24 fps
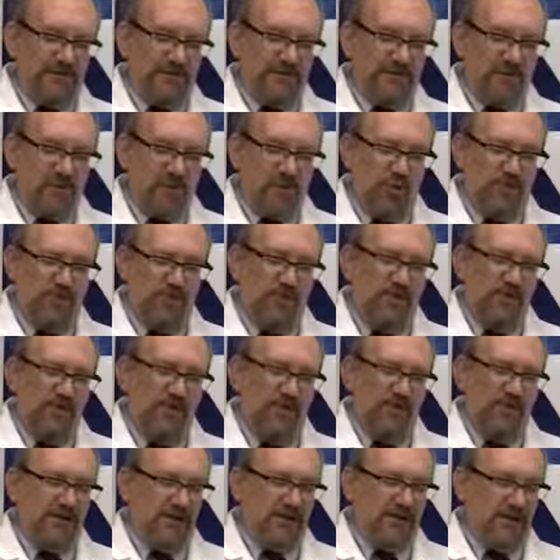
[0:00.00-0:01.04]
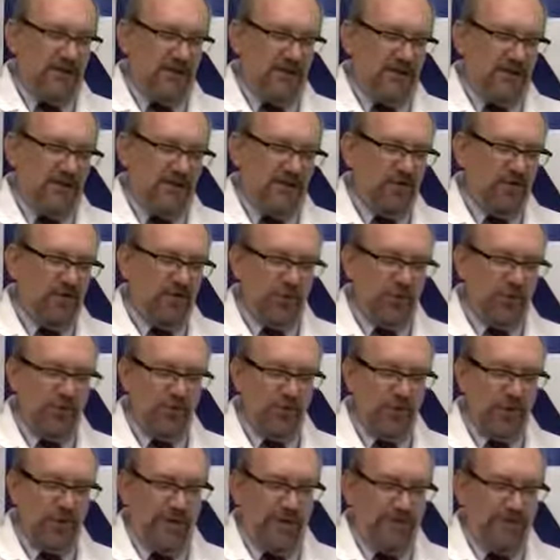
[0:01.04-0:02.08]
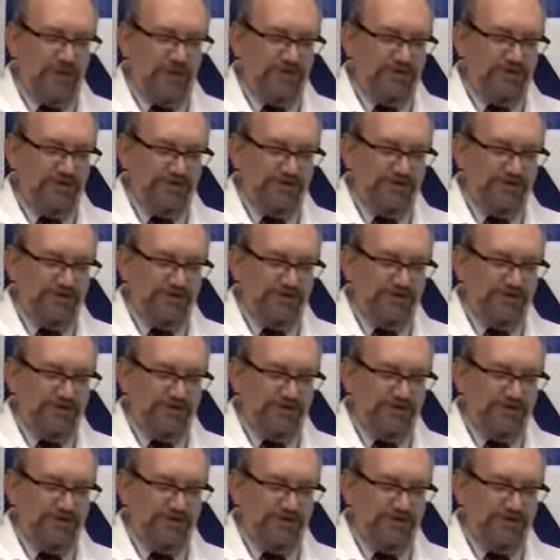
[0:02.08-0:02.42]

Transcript: and Mortality Rate in Older Women,